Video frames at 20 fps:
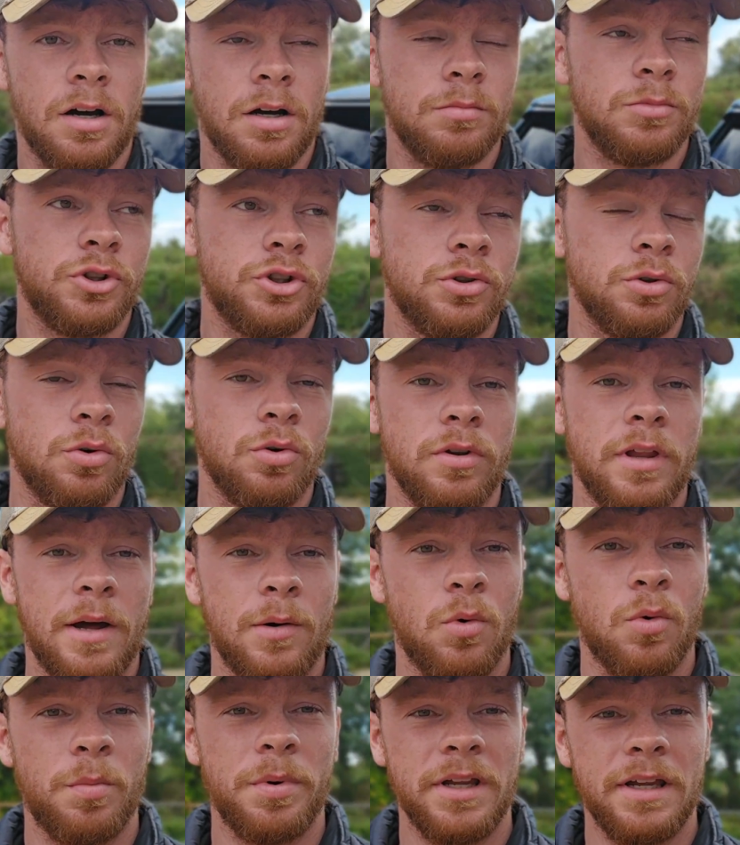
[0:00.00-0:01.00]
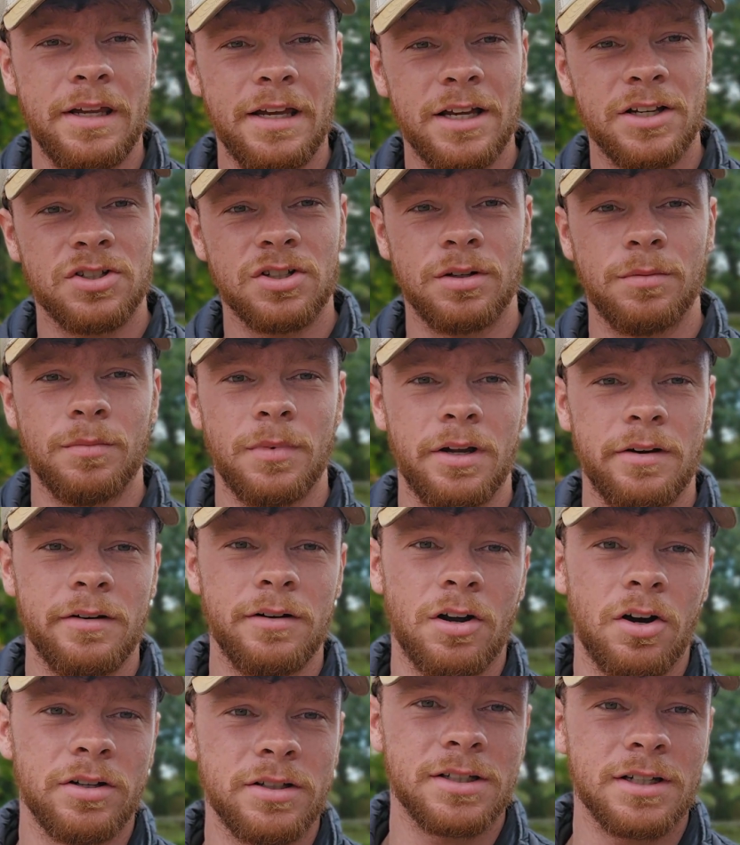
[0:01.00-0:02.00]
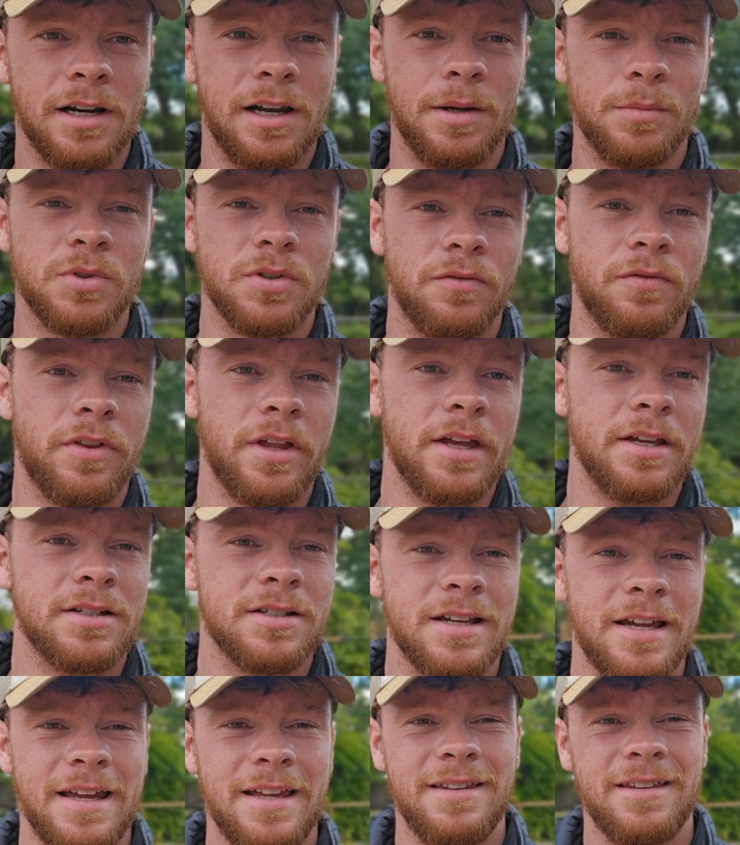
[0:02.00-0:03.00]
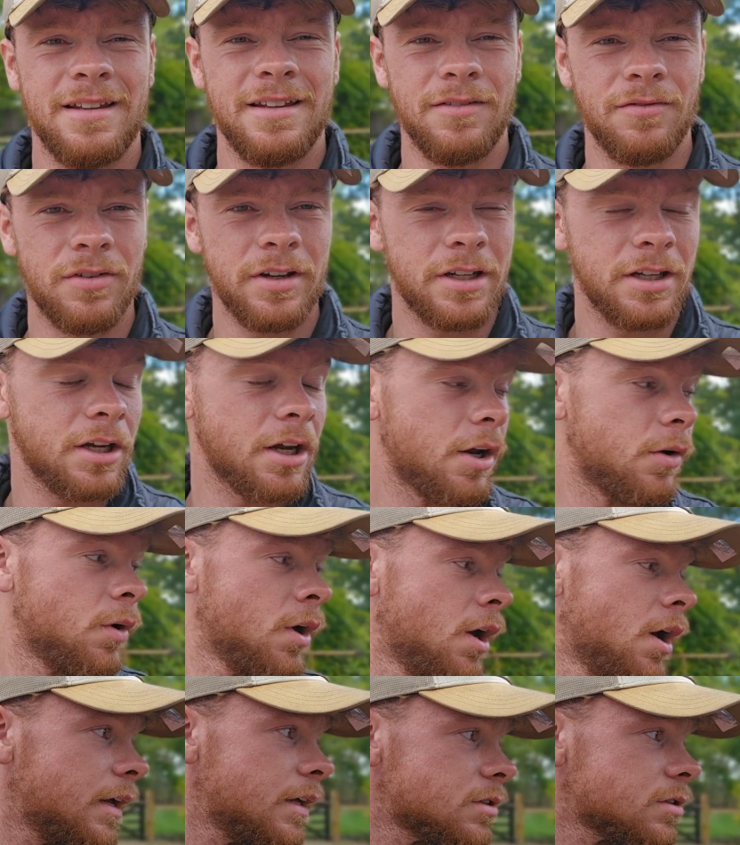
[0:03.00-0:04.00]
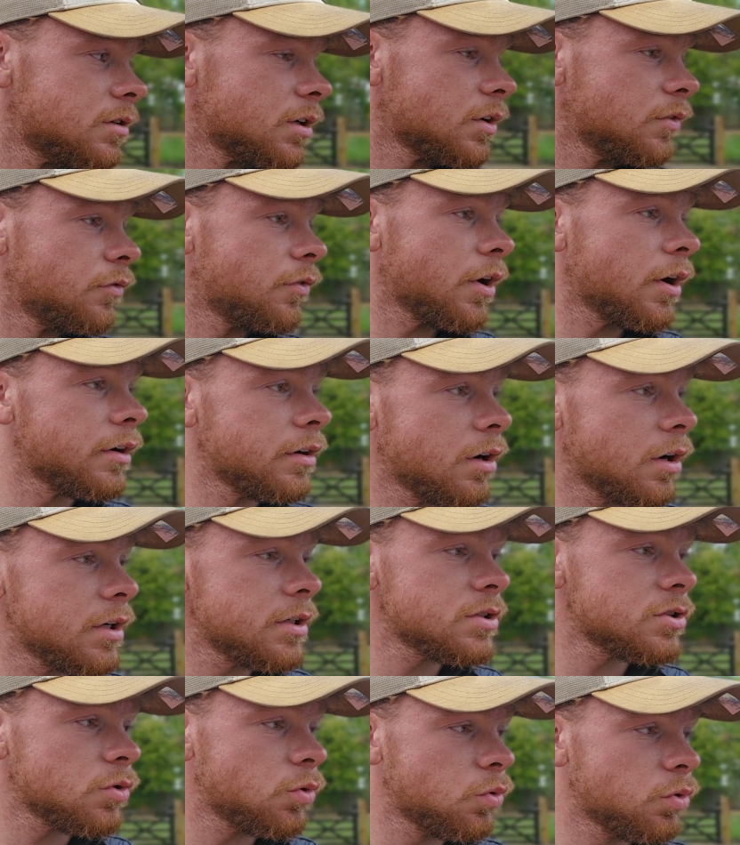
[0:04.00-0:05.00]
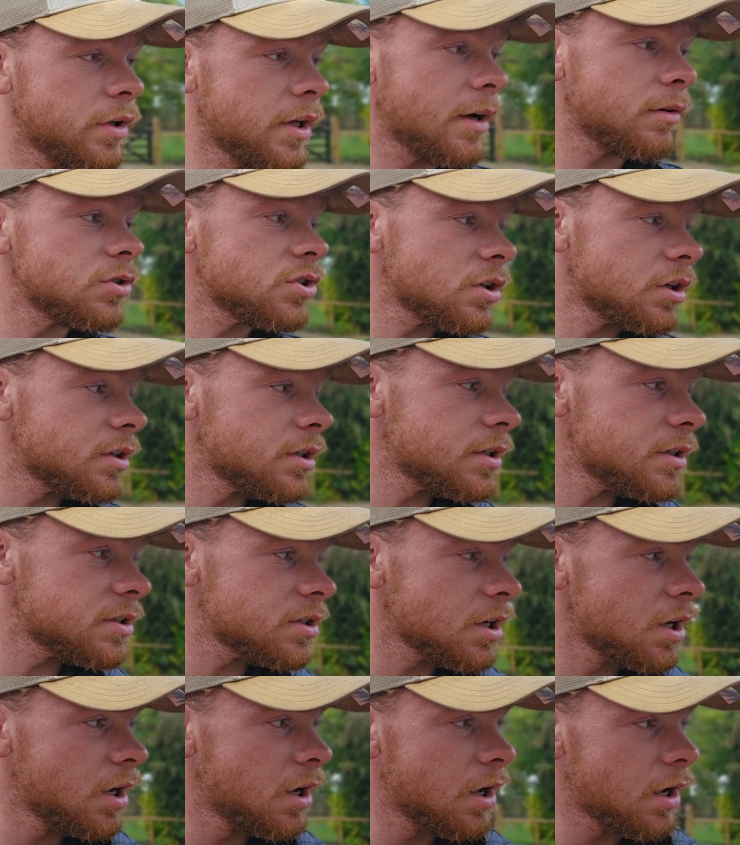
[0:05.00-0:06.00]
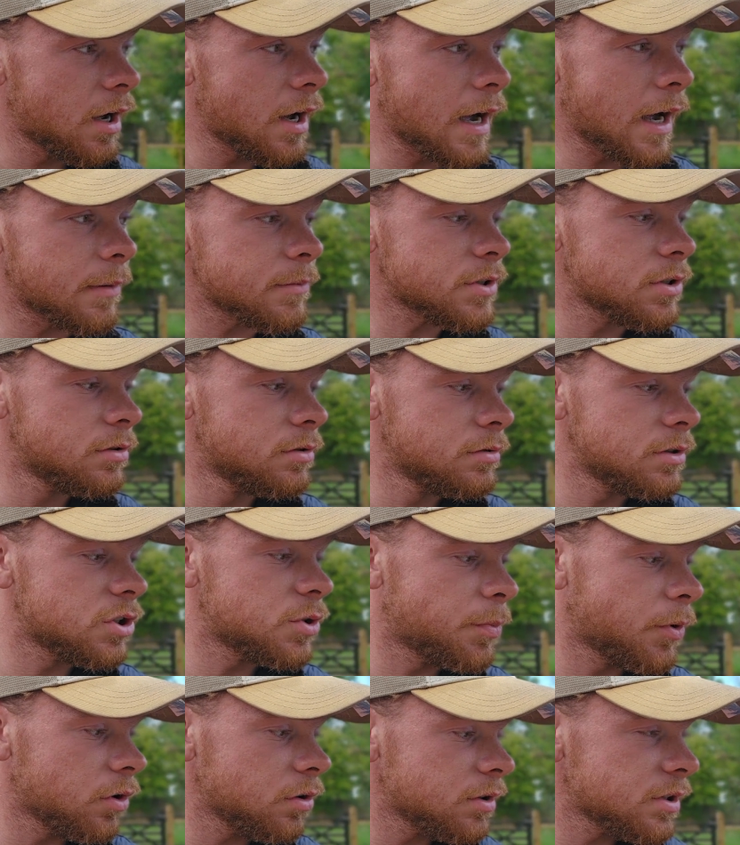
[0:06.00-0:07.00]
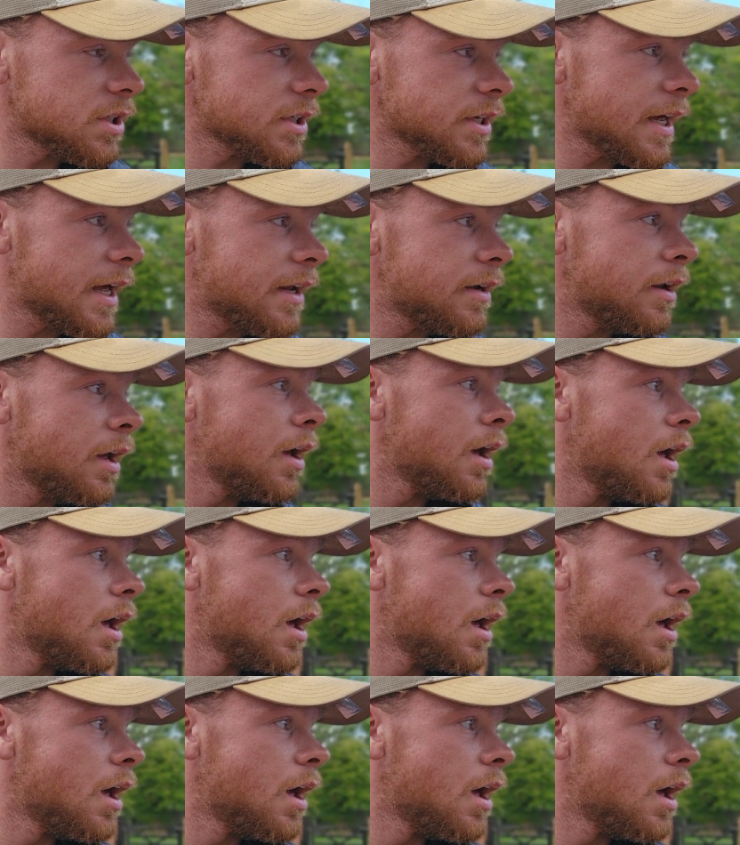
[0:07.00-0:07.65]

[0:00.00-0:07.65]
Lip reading: I'm sure there will be some nice clips of this in the video. It's looking very nice. All the outside is absolutely spotless again.